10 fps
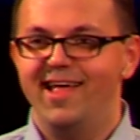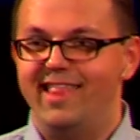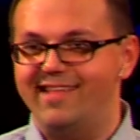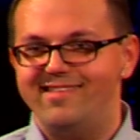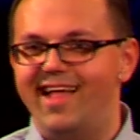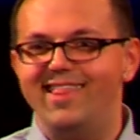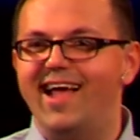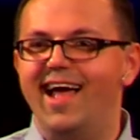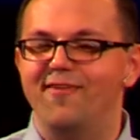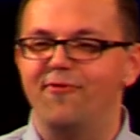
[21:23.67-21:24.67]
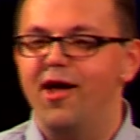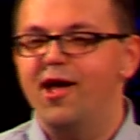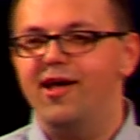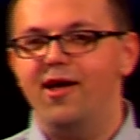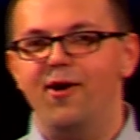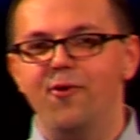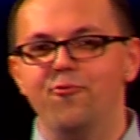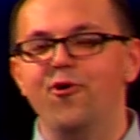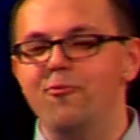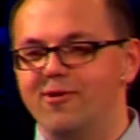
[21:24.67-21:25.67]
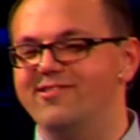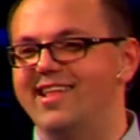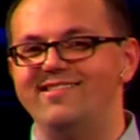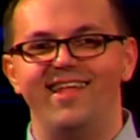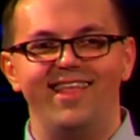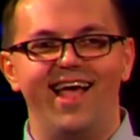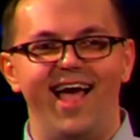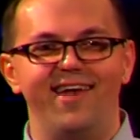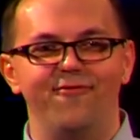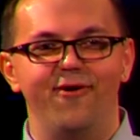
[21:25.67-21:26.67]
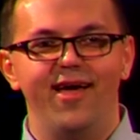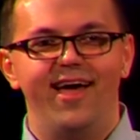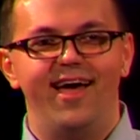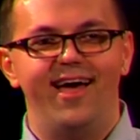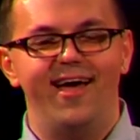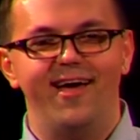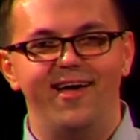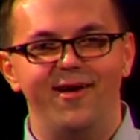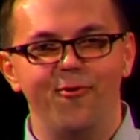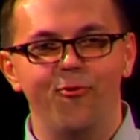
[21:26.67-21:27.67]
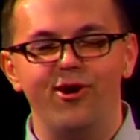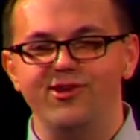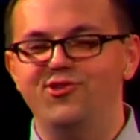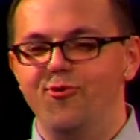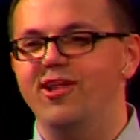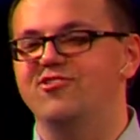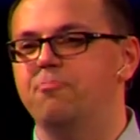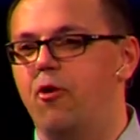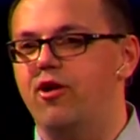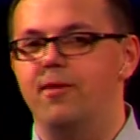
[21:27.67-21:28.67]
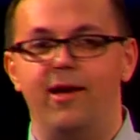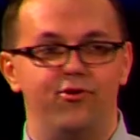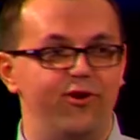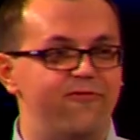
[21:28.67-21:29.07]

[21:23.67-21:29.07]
That's not the kind of rumors, that's not the kind of words you want spoken about you.